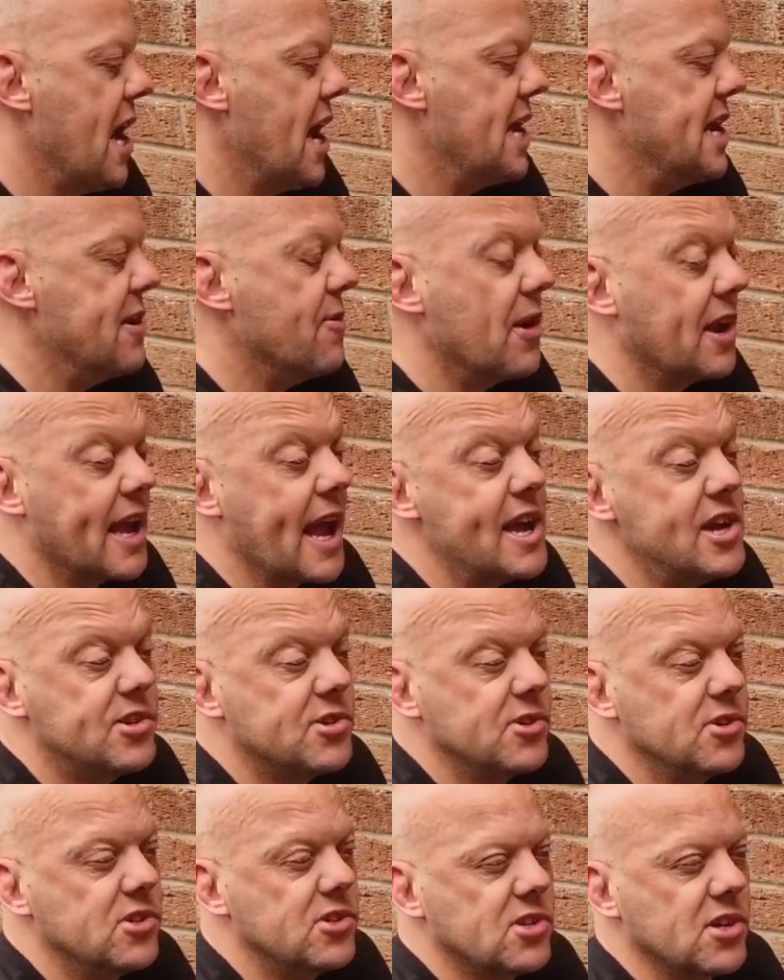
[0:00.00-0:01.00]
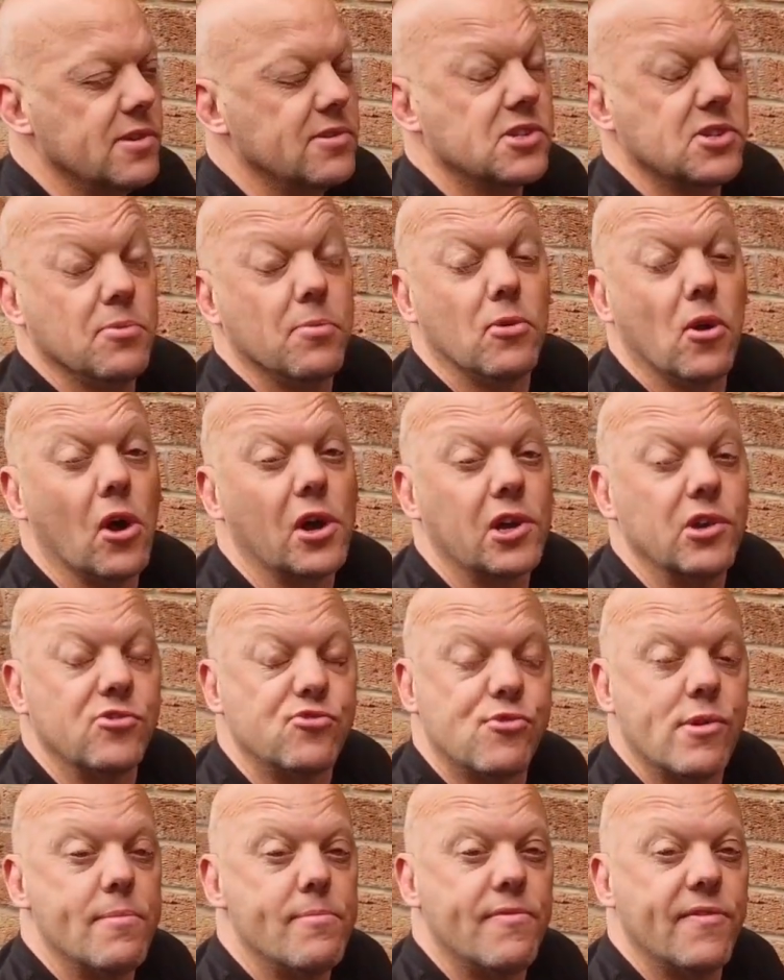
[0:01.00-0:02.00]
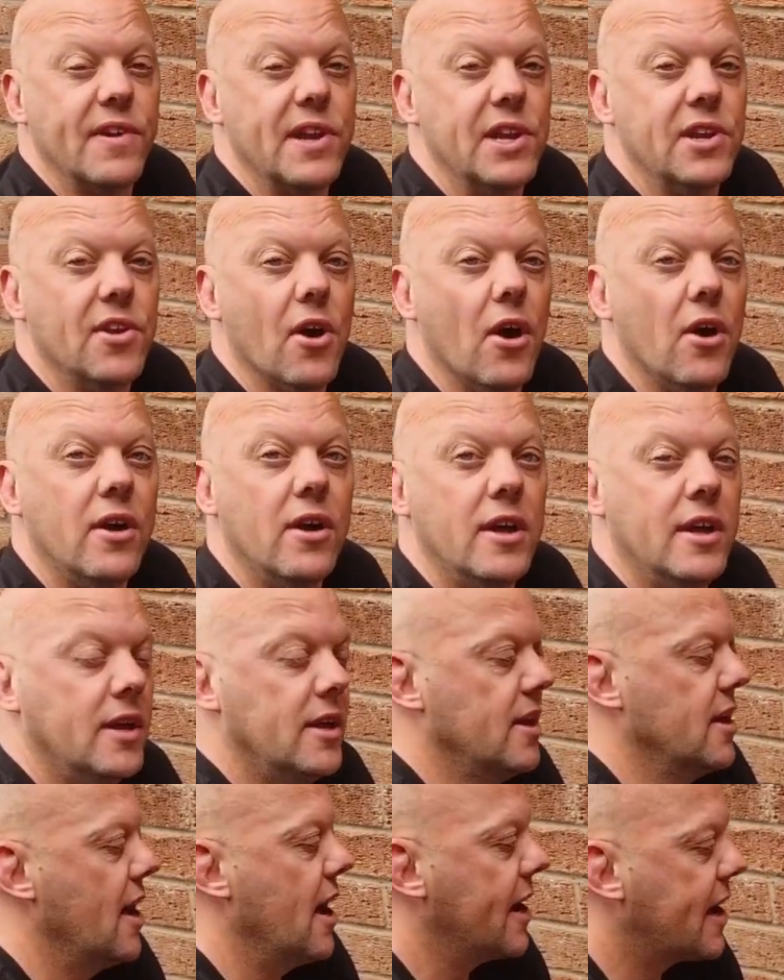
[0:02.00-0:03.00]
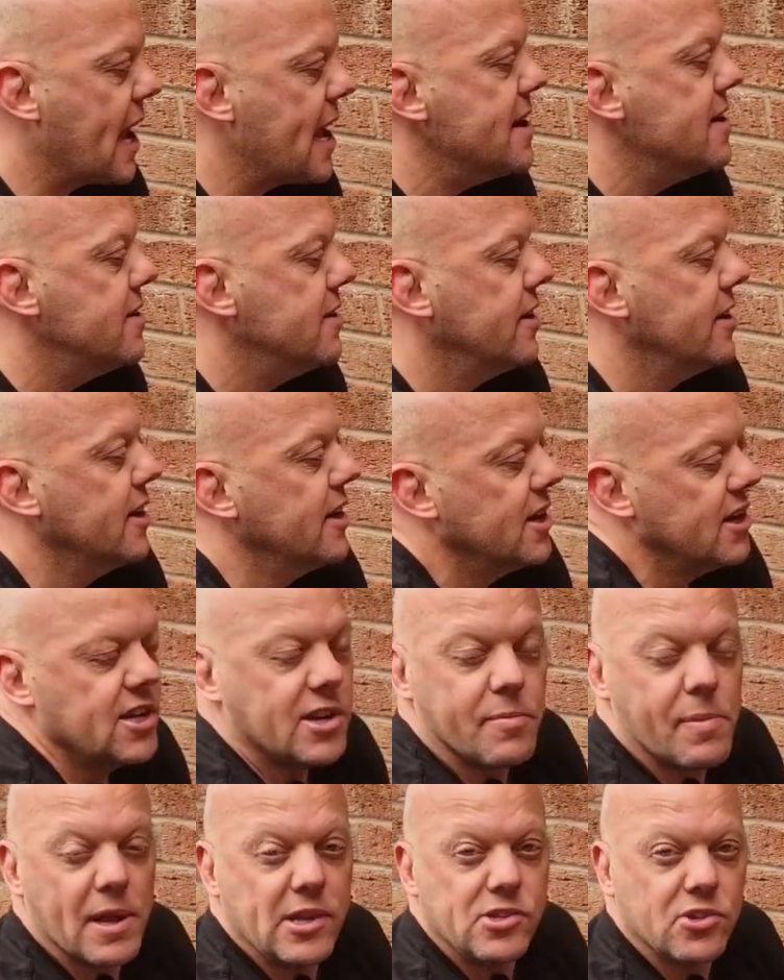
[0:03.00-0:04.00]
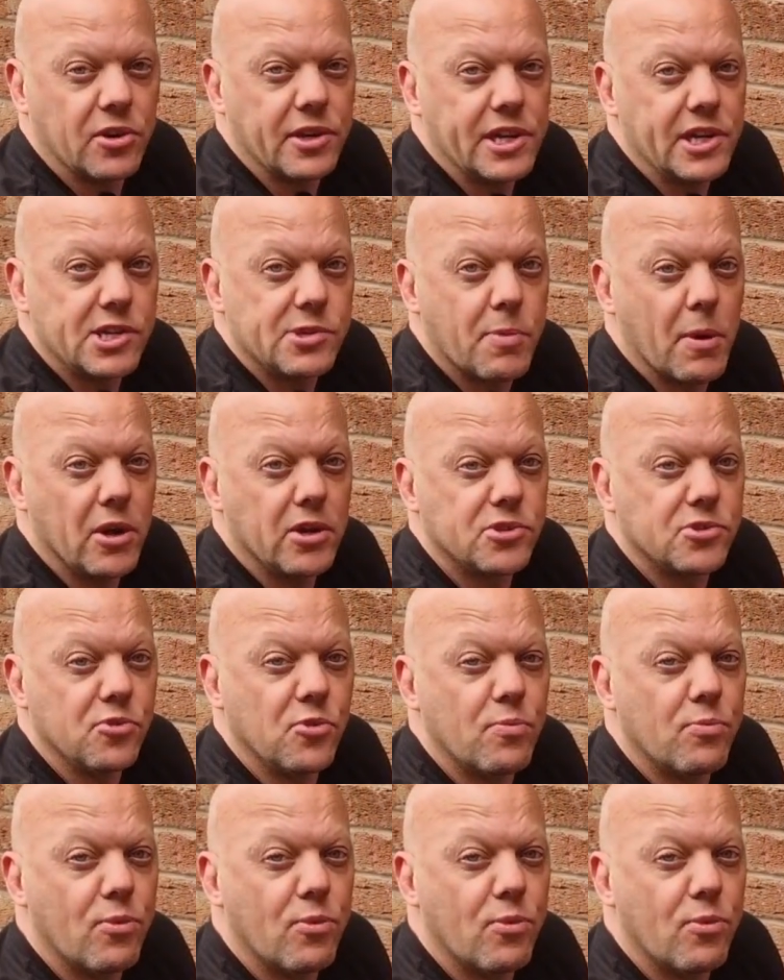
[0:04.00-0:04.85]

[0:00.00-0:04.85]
an irrigation system like a drip feeder. Again, depends on each personal